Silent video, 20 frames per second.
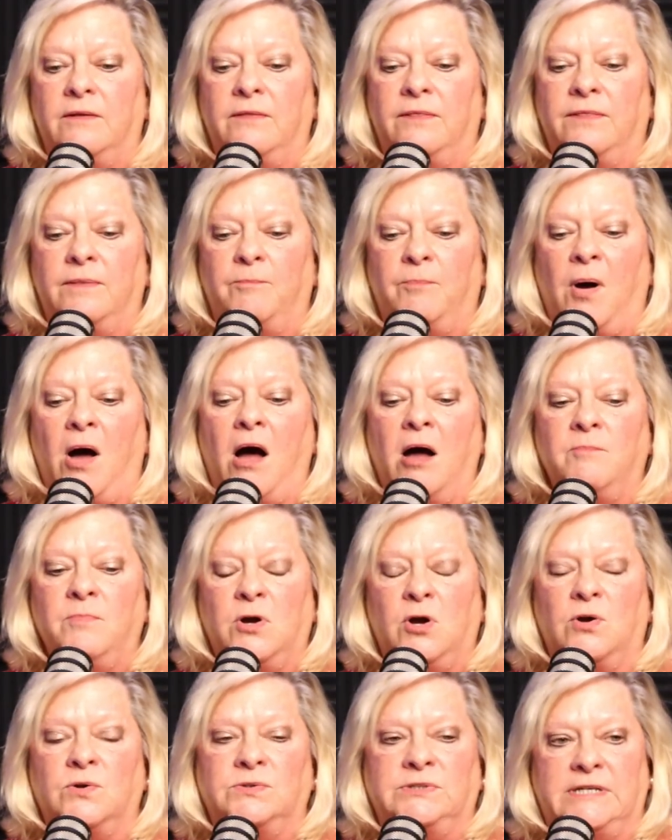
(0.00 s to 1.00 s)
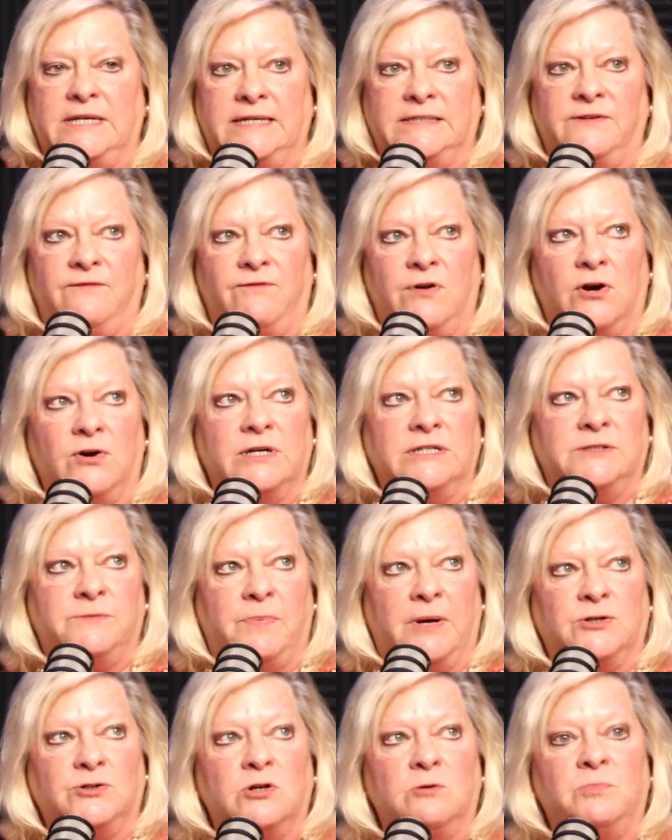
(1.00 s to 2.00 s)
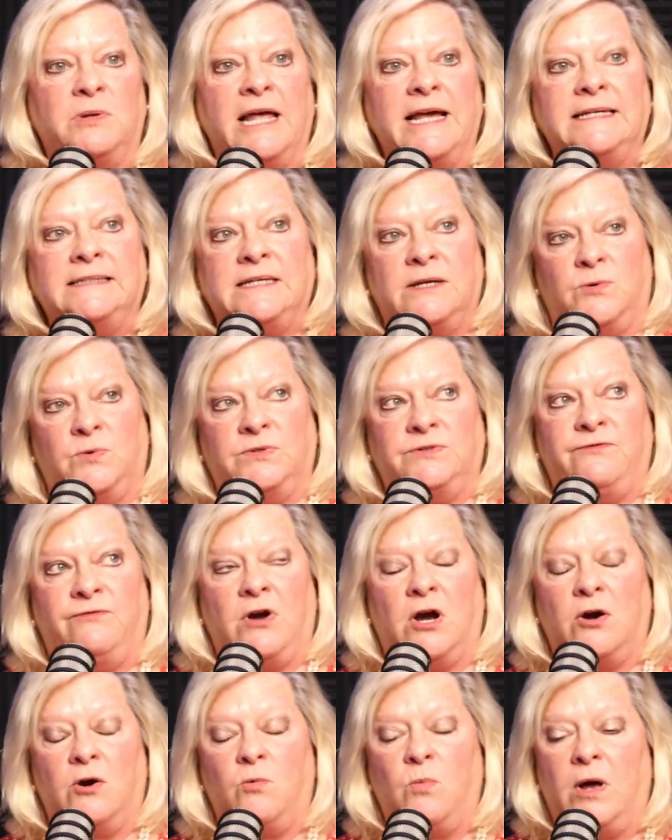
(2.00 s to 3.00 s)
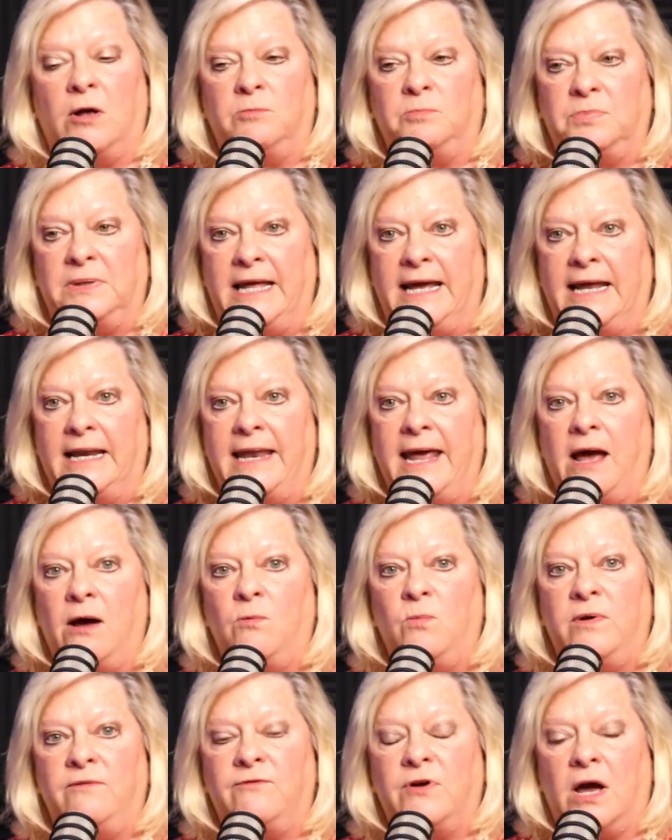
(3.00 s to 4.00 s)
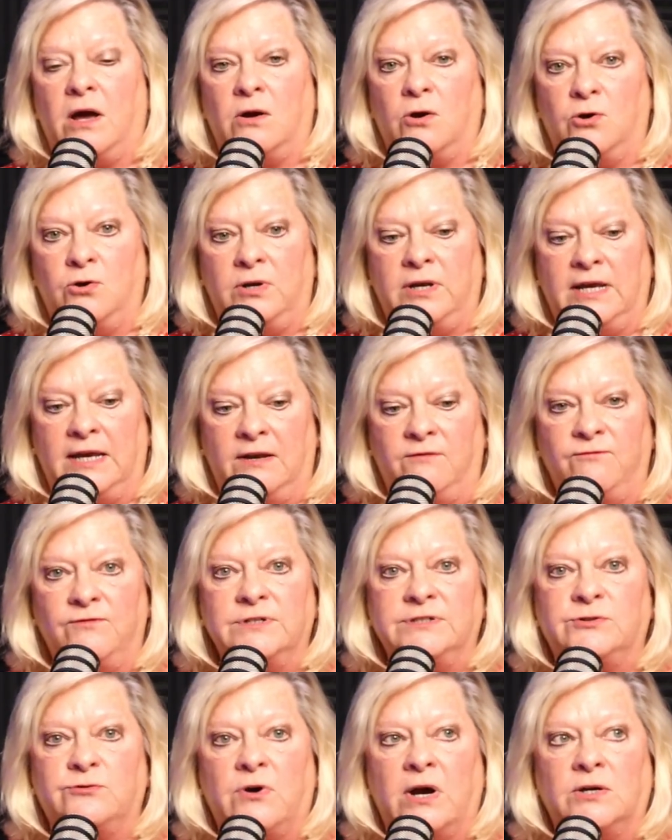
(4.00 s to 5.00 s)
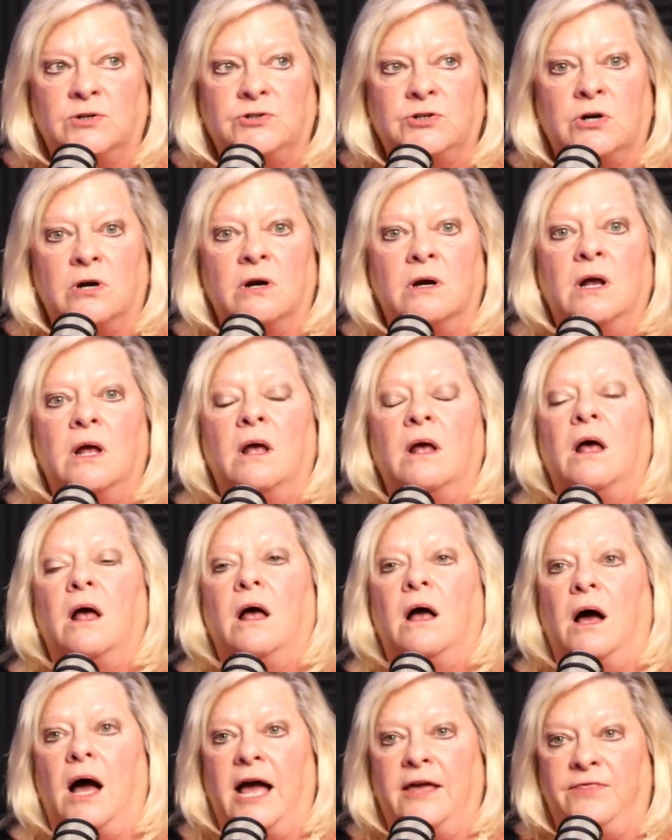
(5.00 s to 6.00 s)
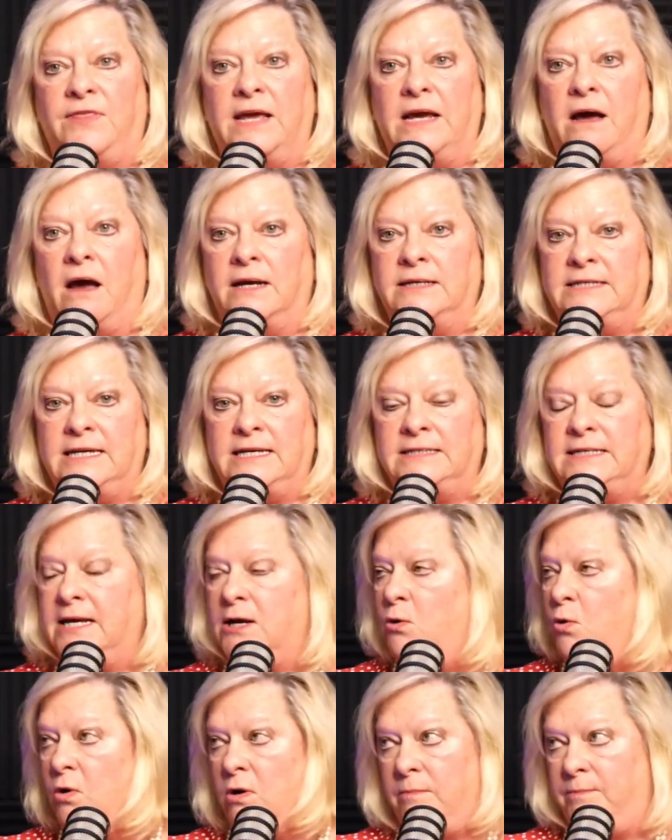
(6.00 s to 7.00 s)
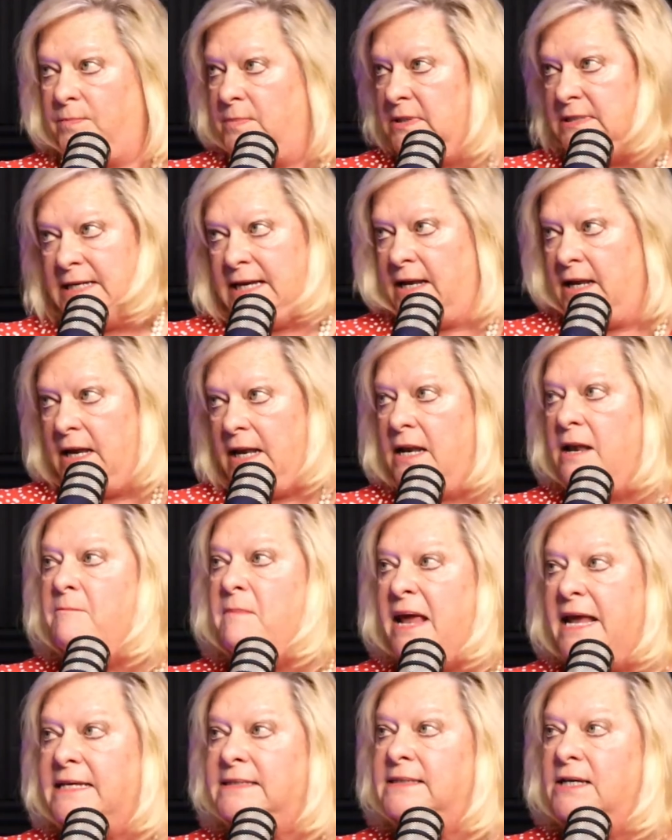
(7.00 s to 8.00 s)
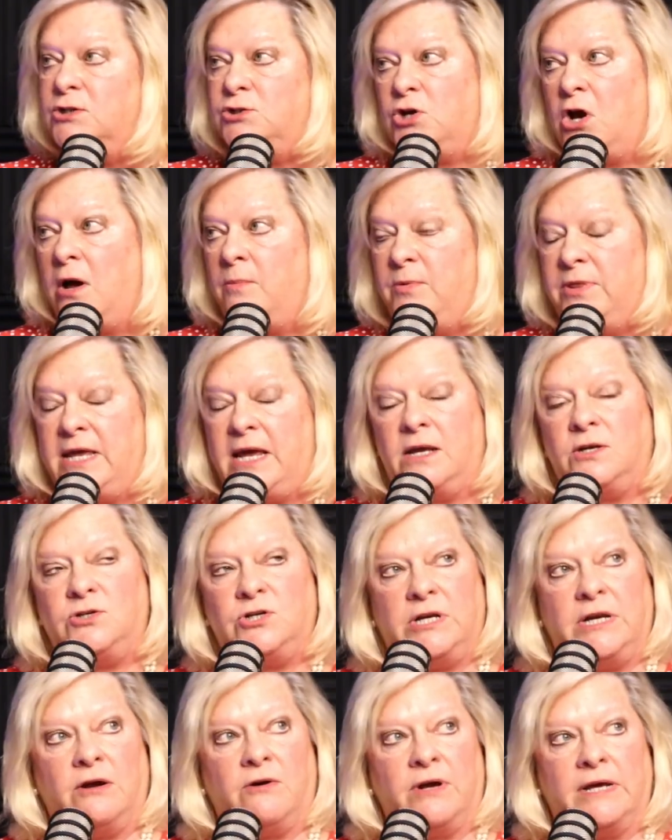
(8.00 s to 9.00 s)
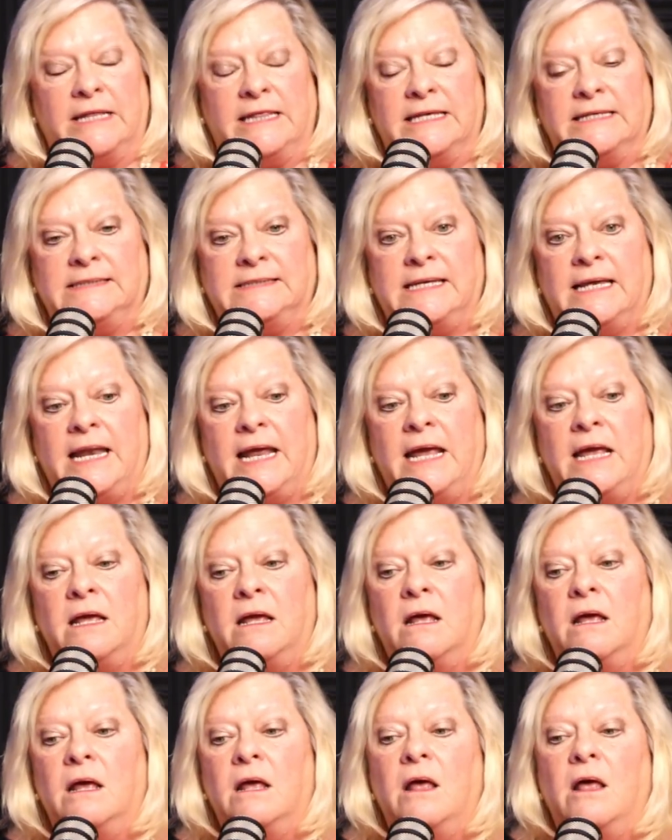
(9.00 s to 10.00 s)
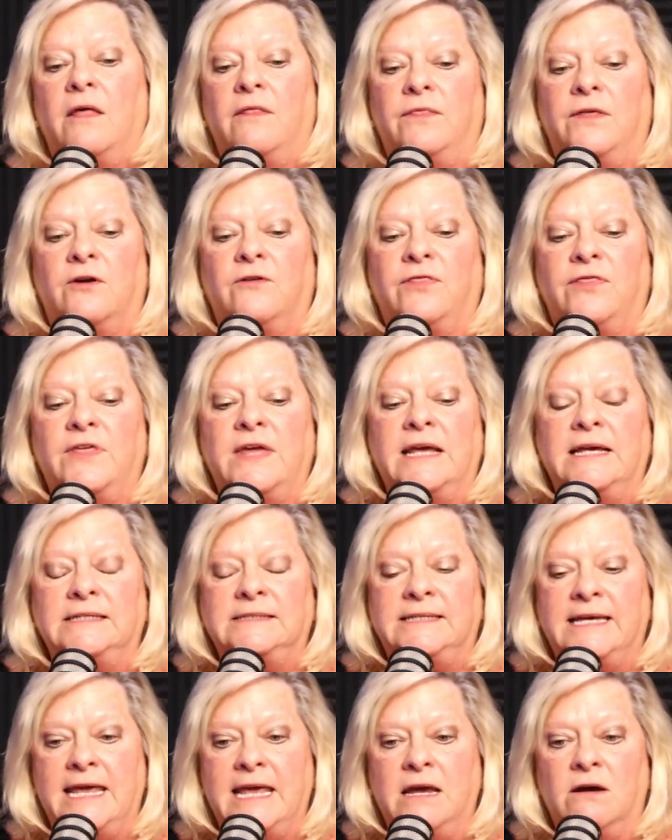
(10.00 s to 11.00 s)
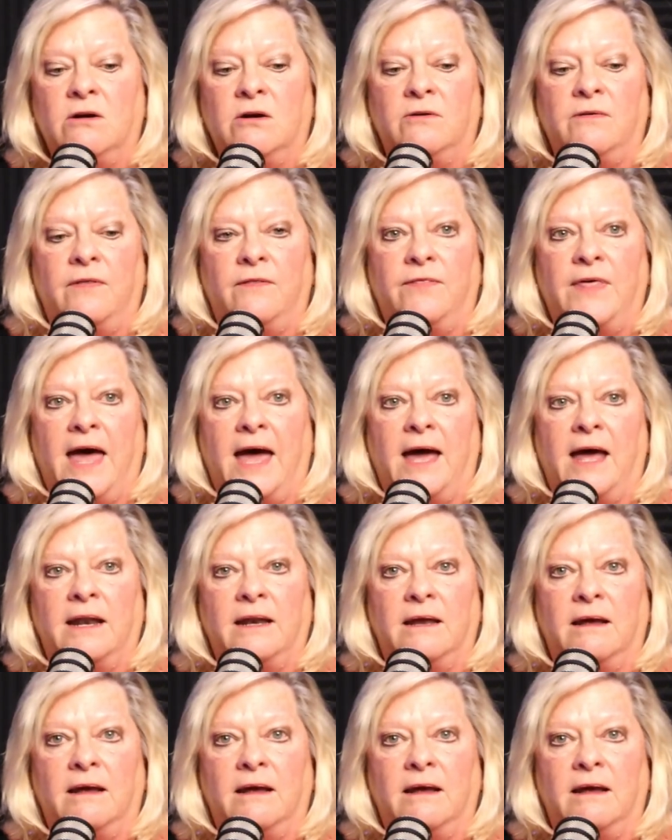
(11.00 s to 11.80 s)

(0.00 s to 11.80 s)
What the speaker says: Palm Coast is a very special place. It was very well planned out. We've got good infrastructure. I think ITT Corp did an amazing job with the engineering of the city. There are things here that